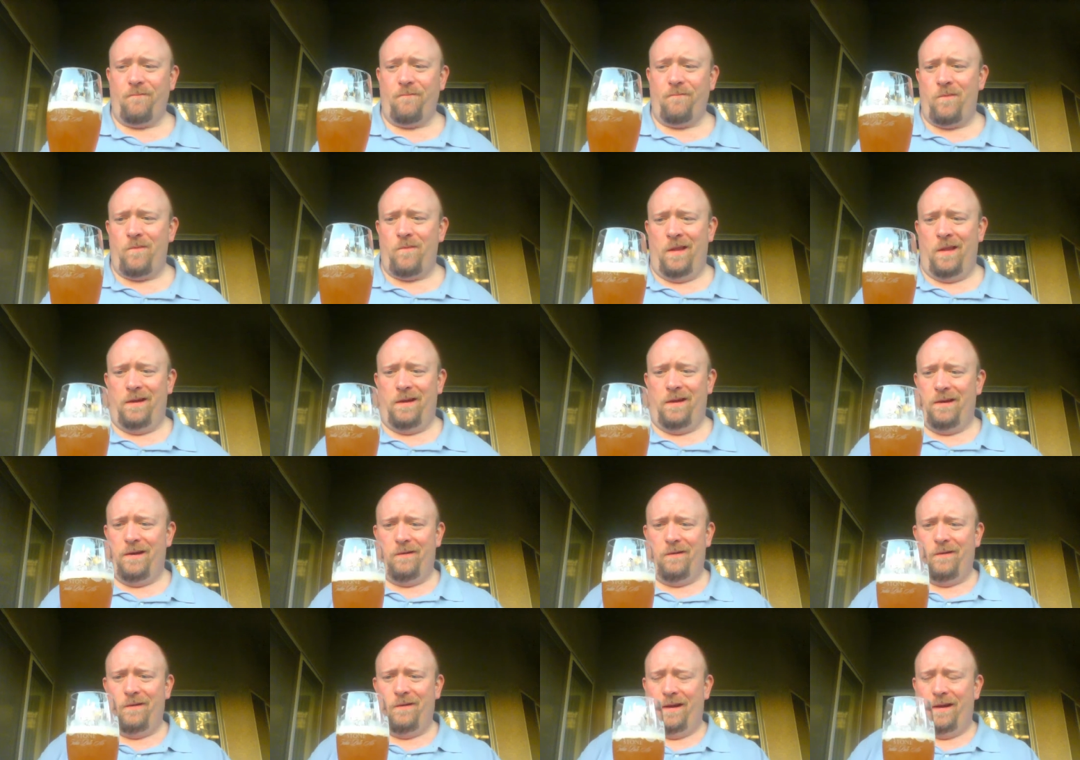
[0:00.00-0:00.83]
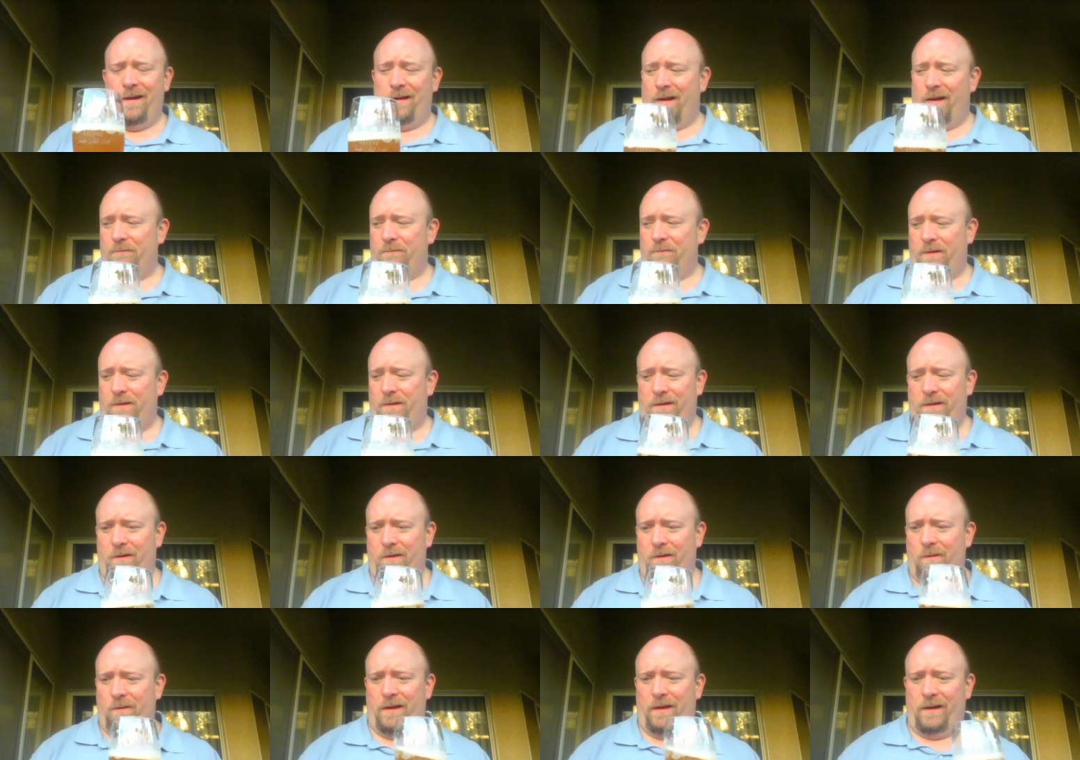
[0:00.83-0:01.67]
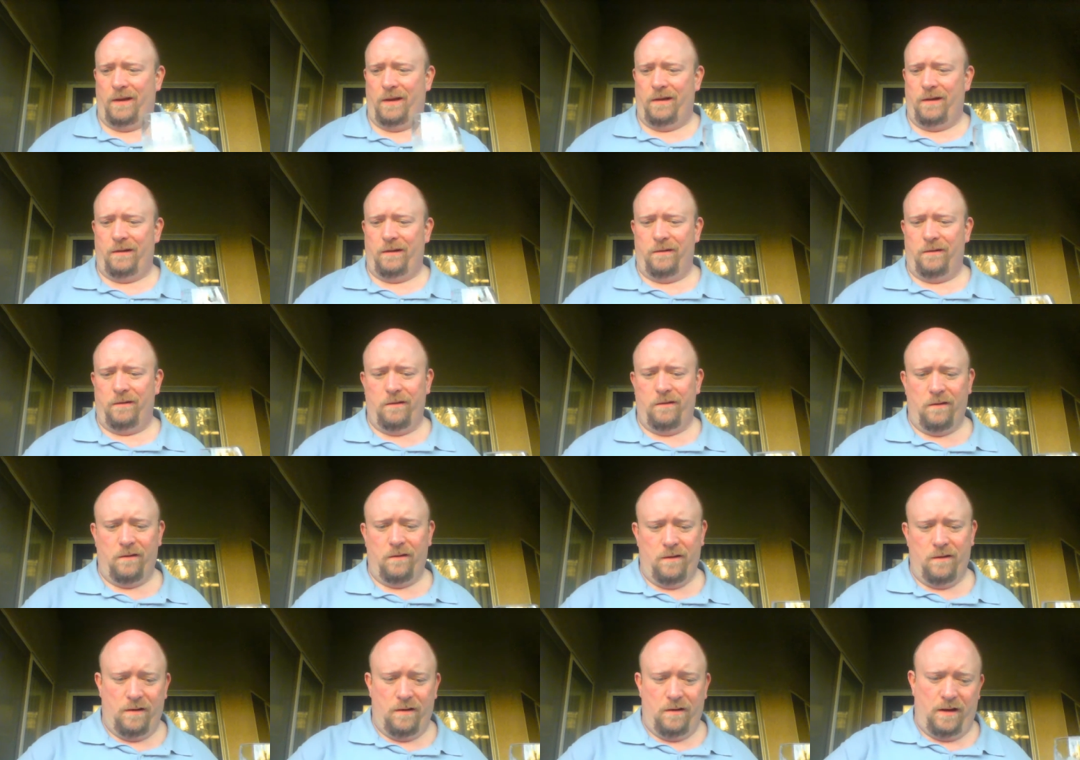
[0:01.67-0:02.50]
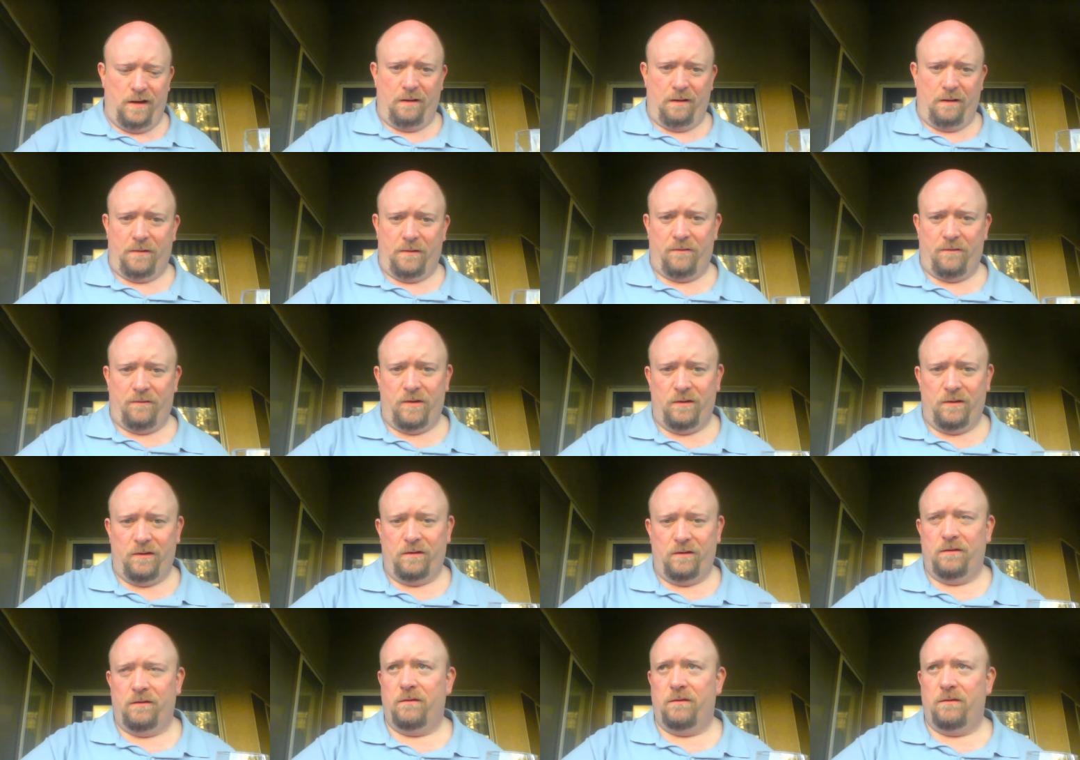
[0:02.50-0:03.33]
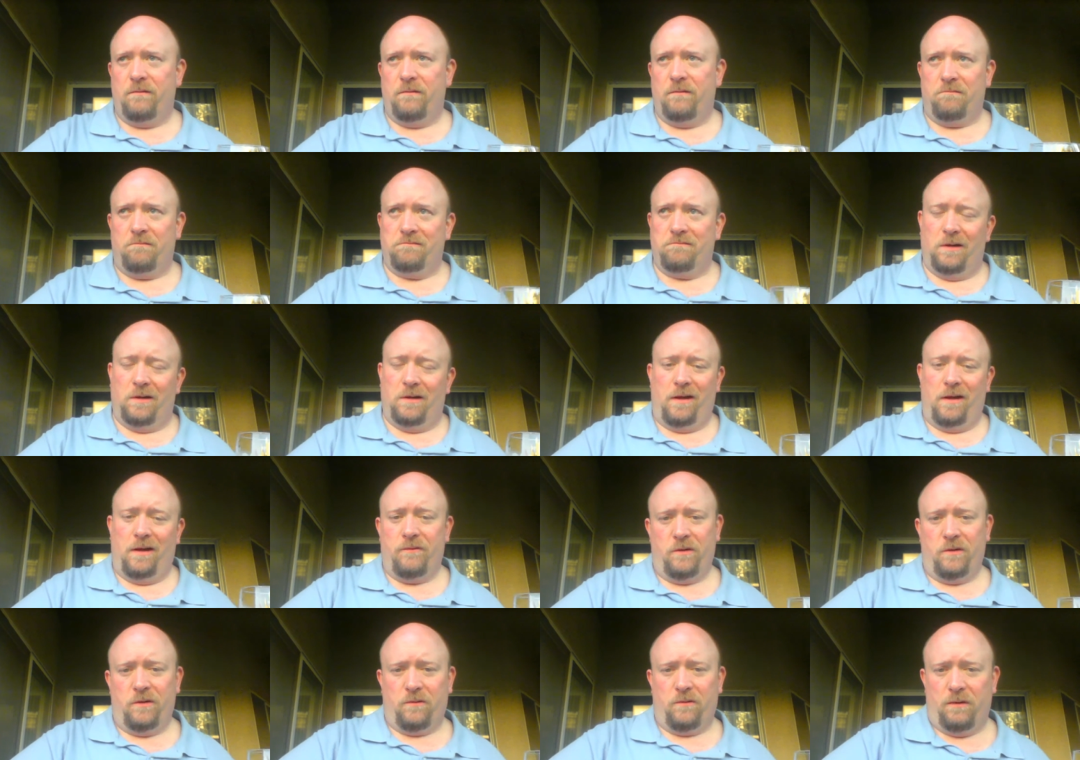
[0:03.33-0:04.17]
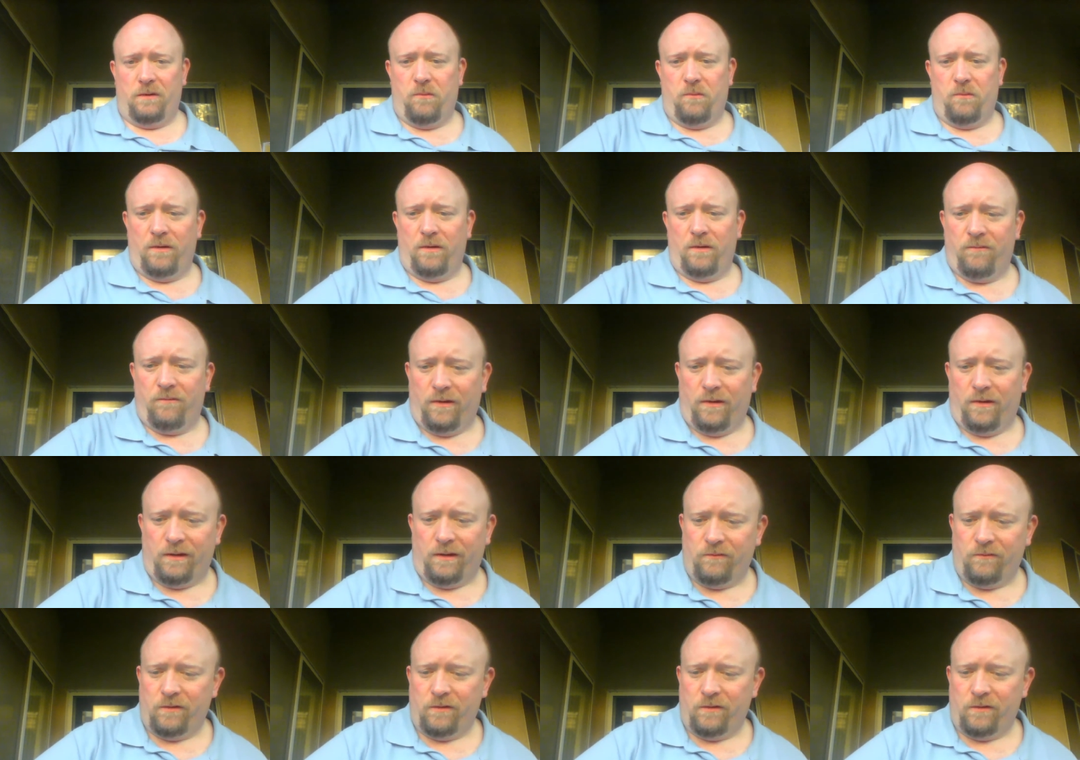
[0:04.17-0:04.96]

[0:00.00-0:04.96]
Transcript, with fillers: you know, I'm gonna go ahead and I'll give it a 3.5,